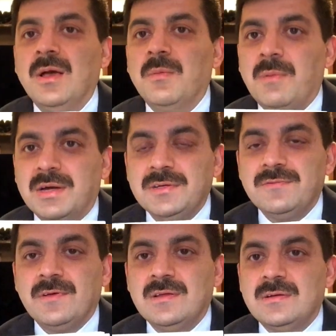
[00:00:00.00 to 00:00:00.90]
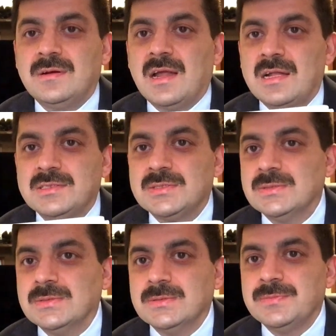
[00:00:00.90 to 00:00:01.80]
Martin Fowler
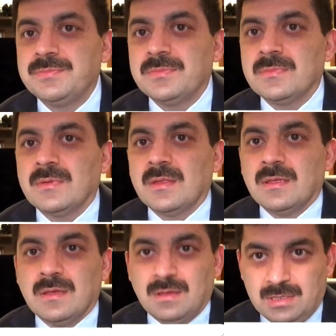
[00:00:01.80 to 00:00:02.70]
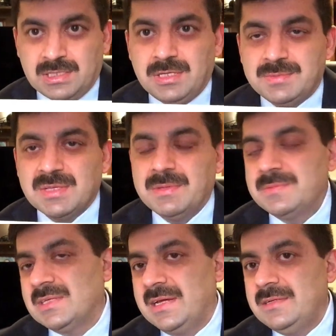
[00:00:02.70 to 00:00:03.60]
also keeps a
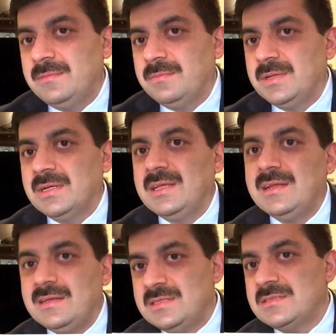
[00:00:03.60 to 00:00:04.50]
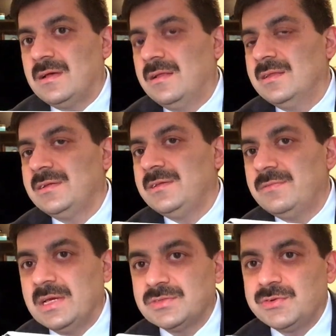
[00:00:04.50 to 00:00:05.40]
website where he lists all the
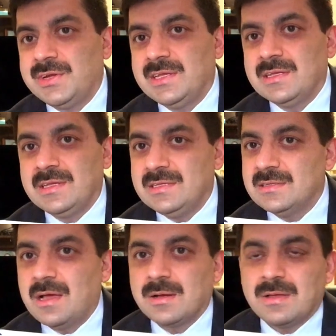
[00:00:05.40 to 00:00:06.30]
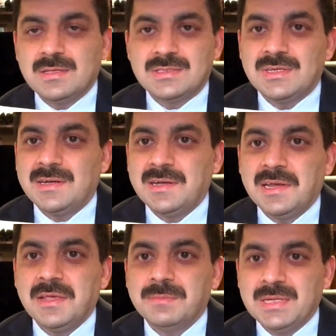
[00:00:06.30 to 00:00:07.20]
refactoring. He's uh,
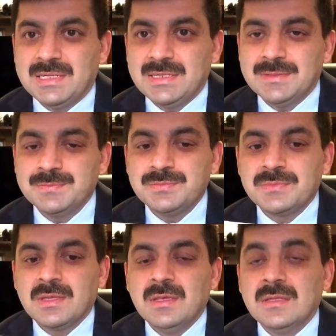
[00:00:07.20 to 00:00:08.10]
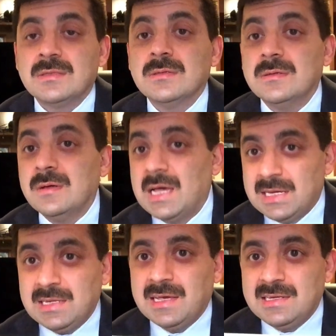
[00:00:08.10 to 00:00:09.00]
constantly updating. So
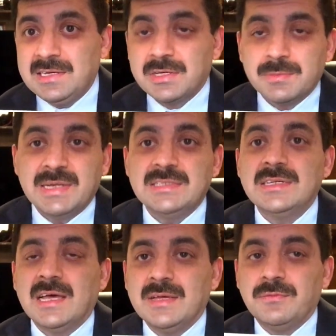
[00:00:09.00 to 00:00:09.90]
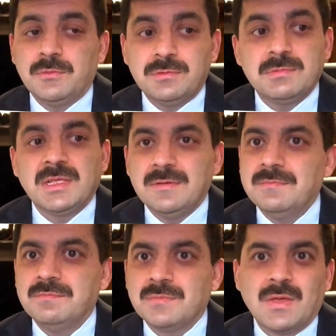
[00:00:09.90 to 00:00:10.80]
highly, highly recommended. I would
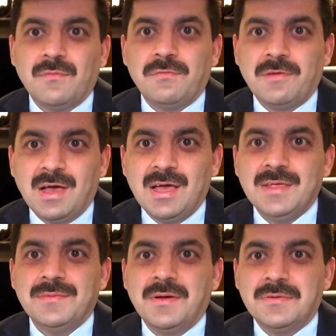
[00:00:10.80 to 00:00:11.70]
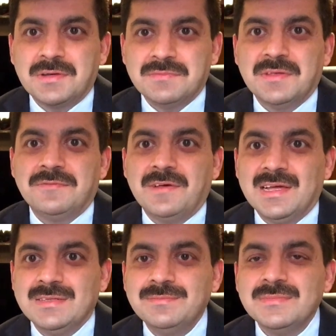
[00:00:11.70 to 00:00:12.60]
give five out of the
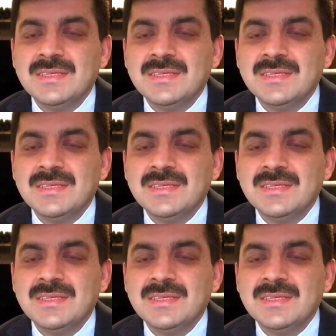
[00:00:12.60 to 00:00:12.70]
five.